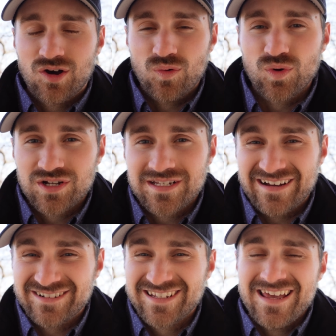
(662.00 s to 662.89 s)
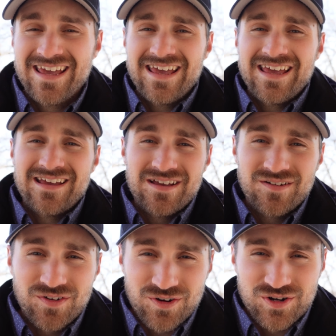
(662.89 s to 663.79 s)
it all worked out.
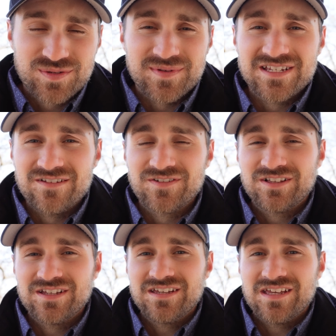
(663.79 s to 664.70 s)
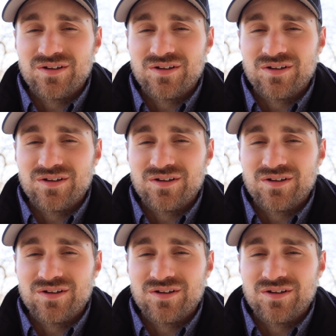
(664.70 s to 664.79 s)
For her specifically,